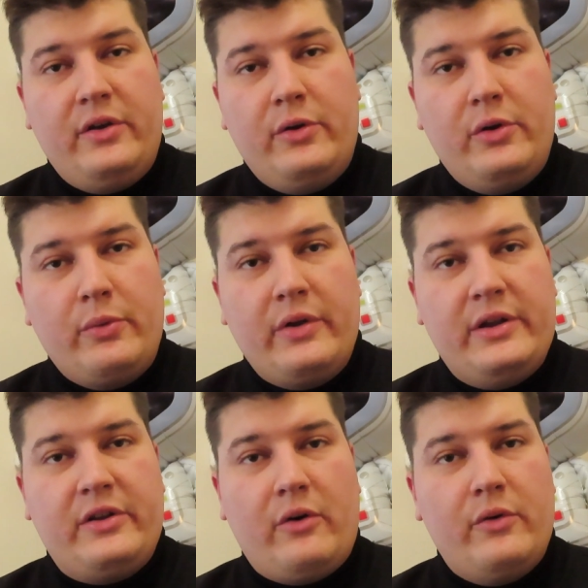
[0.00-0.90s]
You
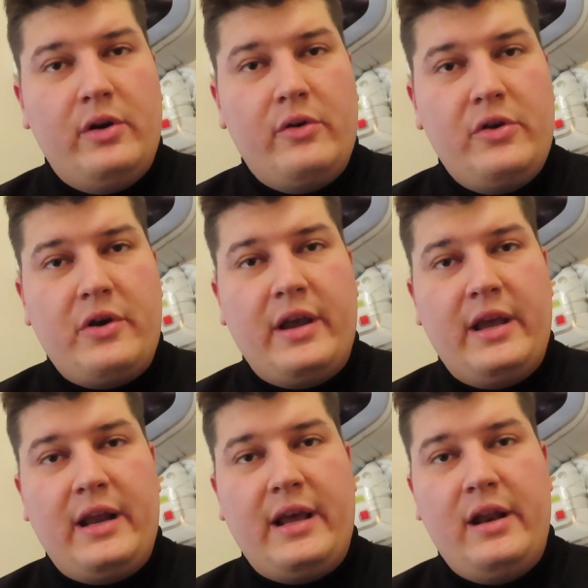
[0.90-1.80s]
really don't. You can
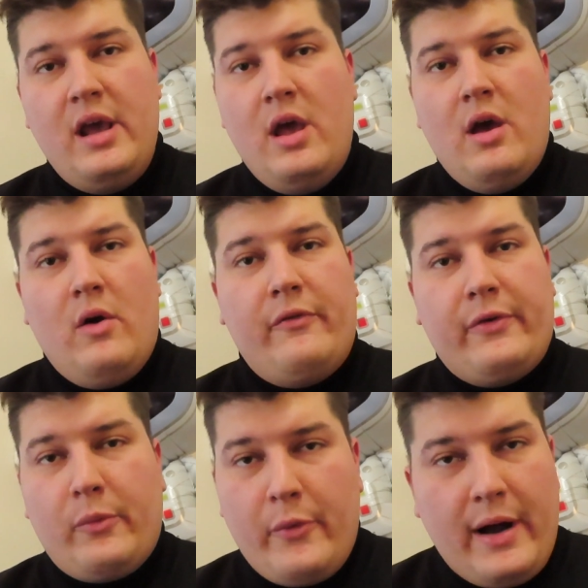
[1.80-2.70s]
get in
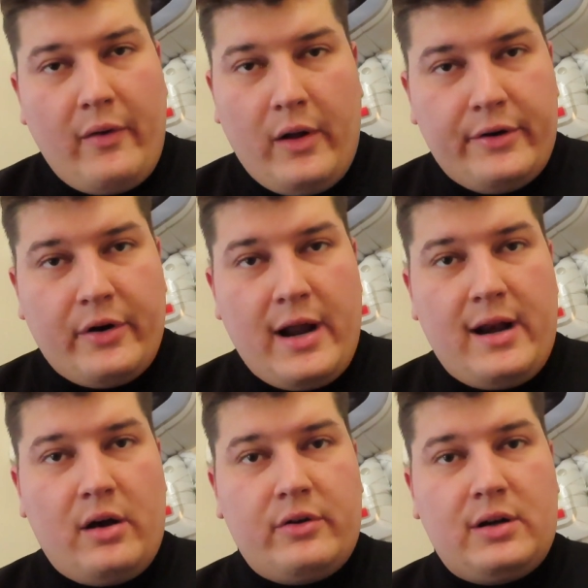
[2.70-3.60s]
for well under
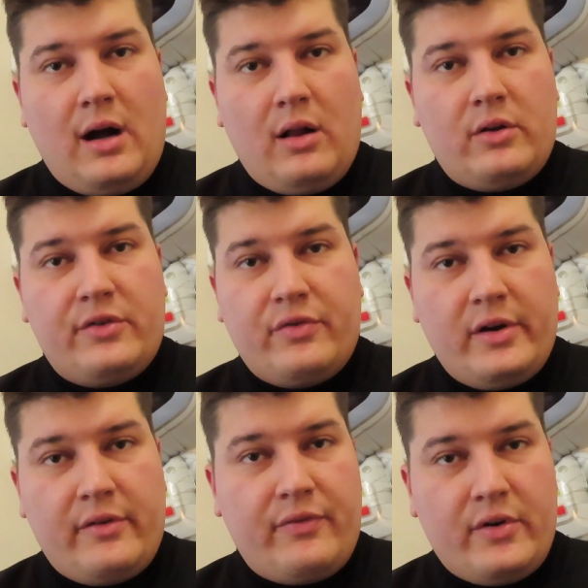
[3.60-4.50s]
$800 for
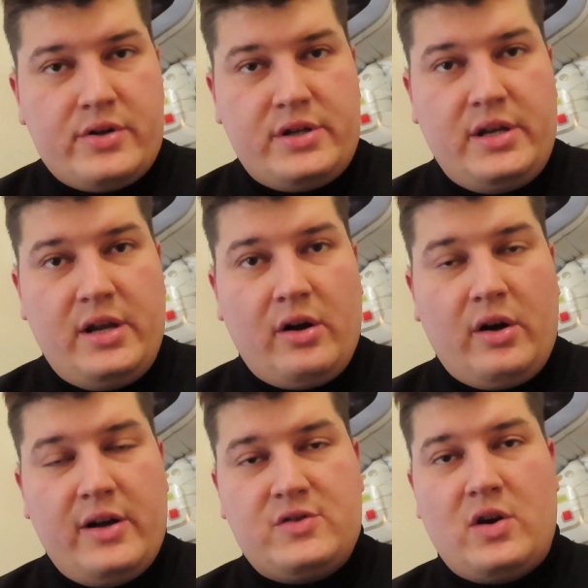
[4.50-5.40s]
your first
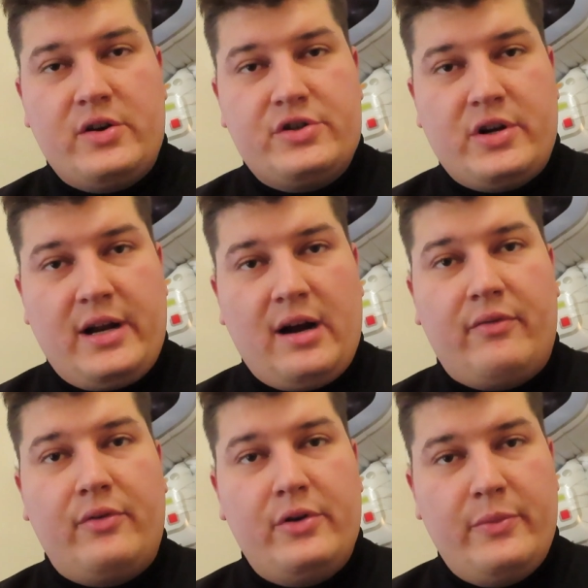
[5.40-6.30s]
year, as long as you're
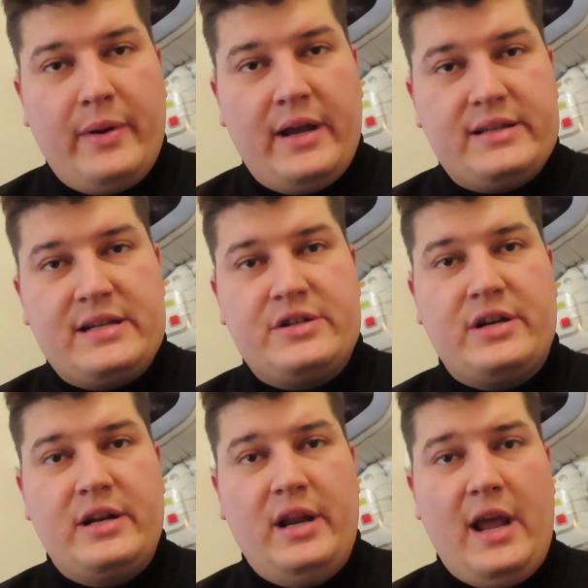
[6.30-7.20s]
careful and you pay
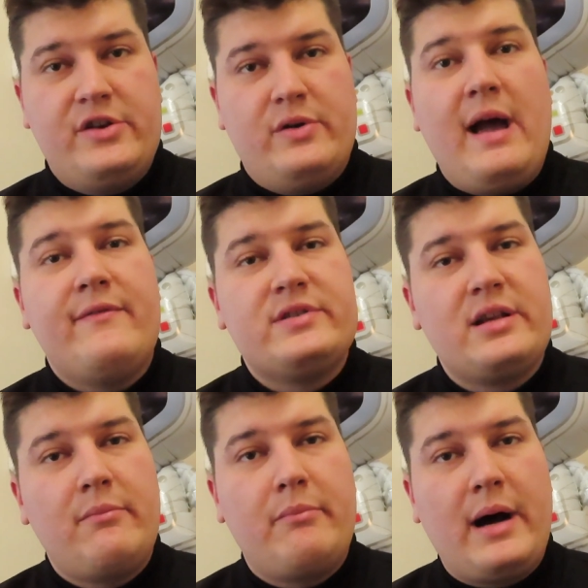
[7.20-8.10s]
attention and you have
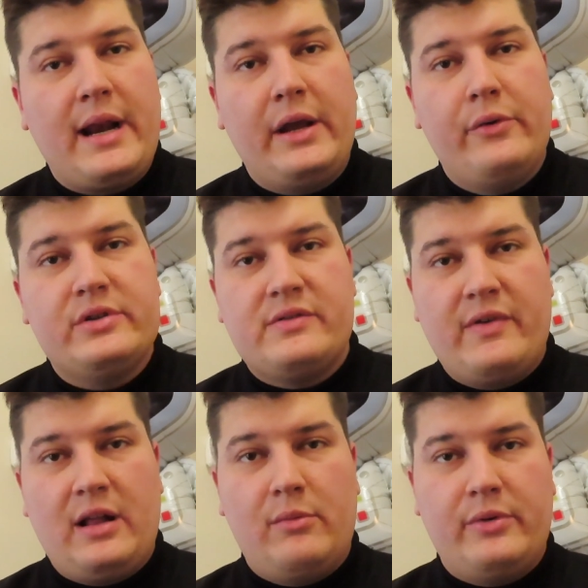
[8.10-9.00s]
somebody who's
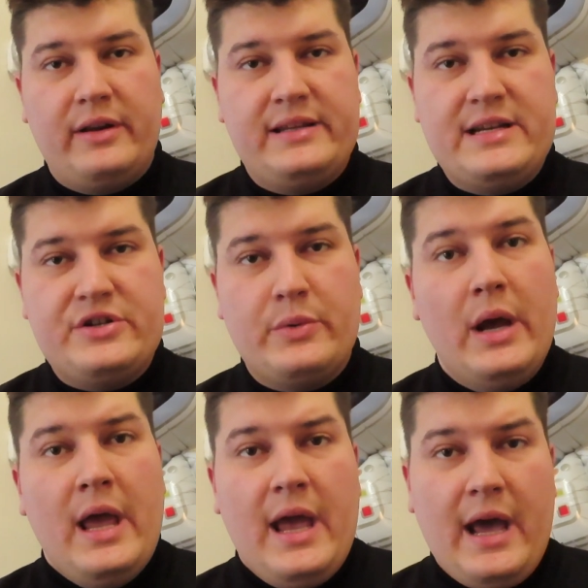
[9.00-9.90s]
available to teach you.
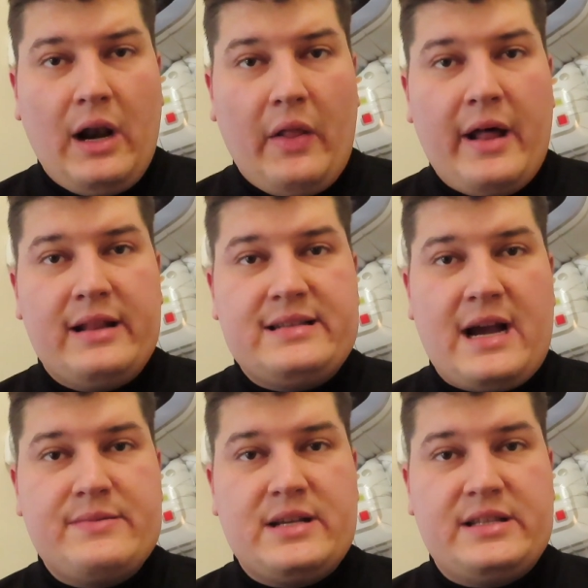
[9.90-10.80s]
And a lot of
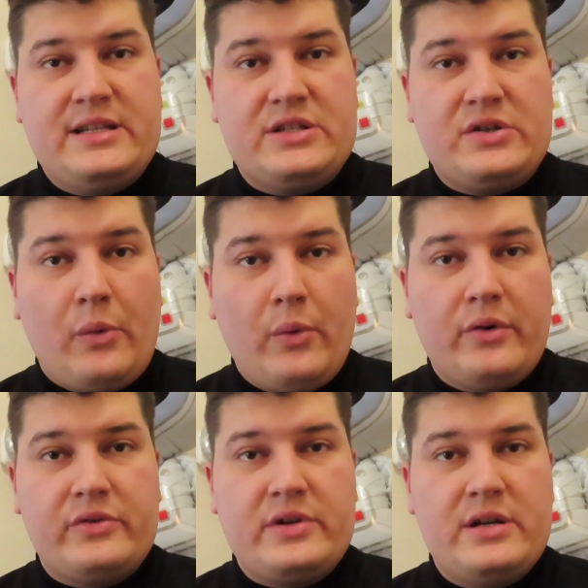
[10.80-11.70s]
times at these
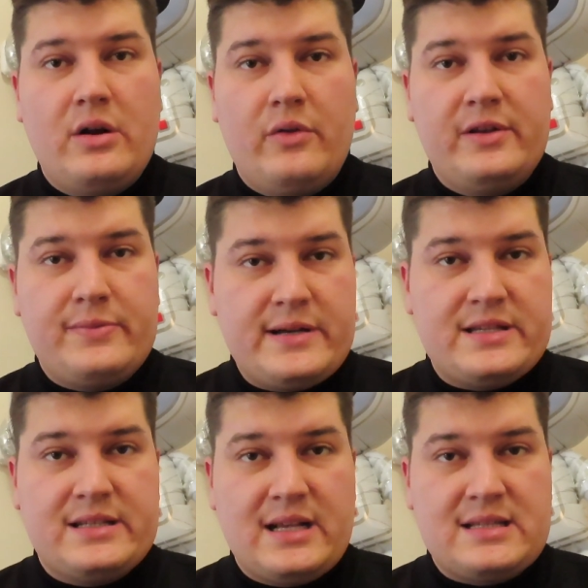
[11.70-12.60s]
stores and these
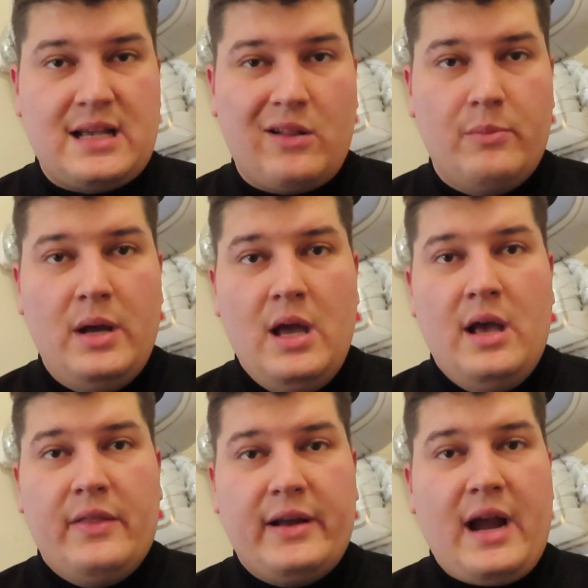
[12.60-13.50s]
places that sell them,
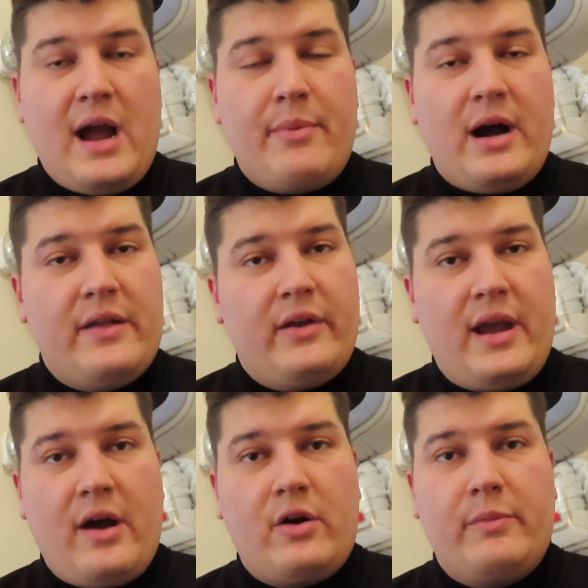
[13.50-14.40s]
the guy behind the
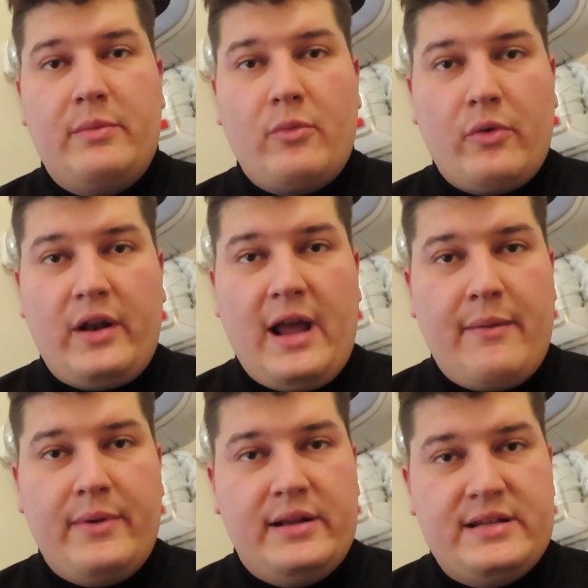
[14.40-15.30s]
counter will be more than
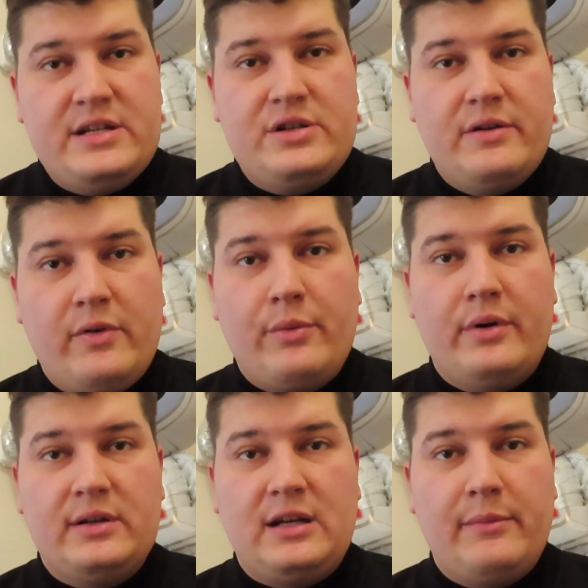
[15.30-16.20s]
happy to teach you're
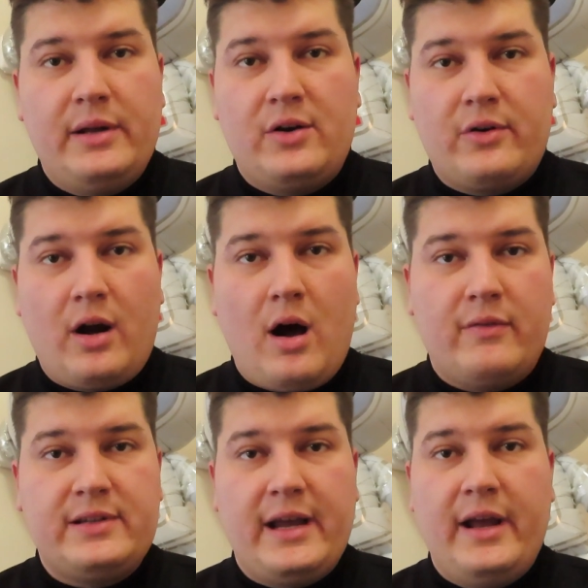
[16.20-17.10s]
willing to come in on an
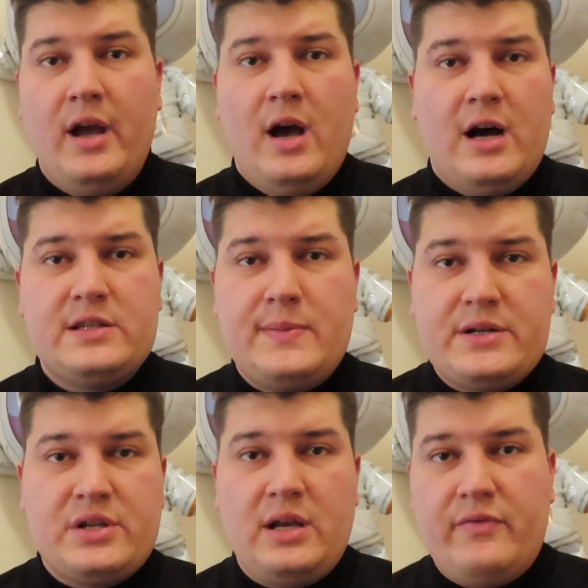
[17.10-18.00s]
off day,
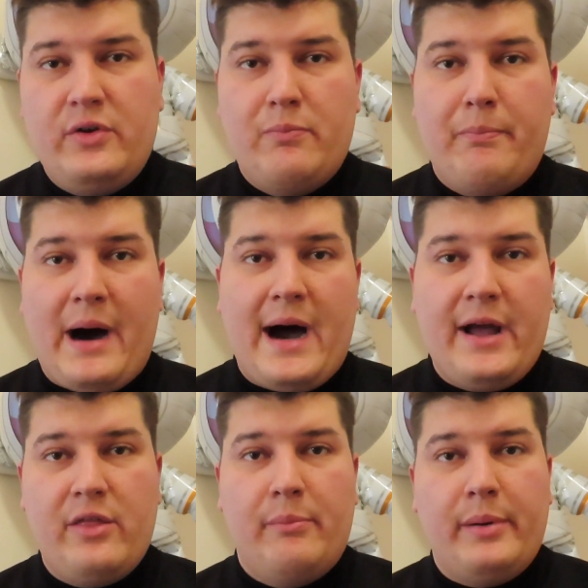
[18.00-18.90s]
especially if you
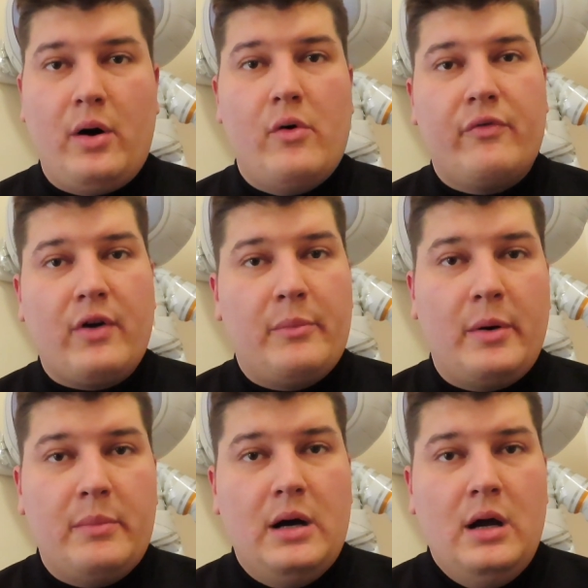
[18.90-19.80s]
buy the bow from
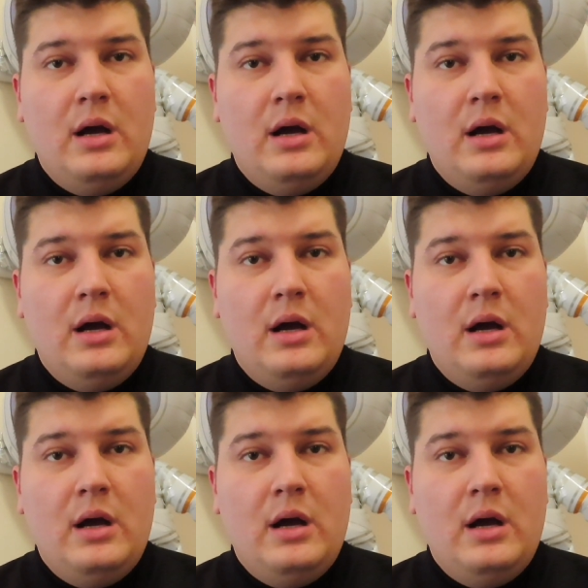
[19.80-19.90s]
them.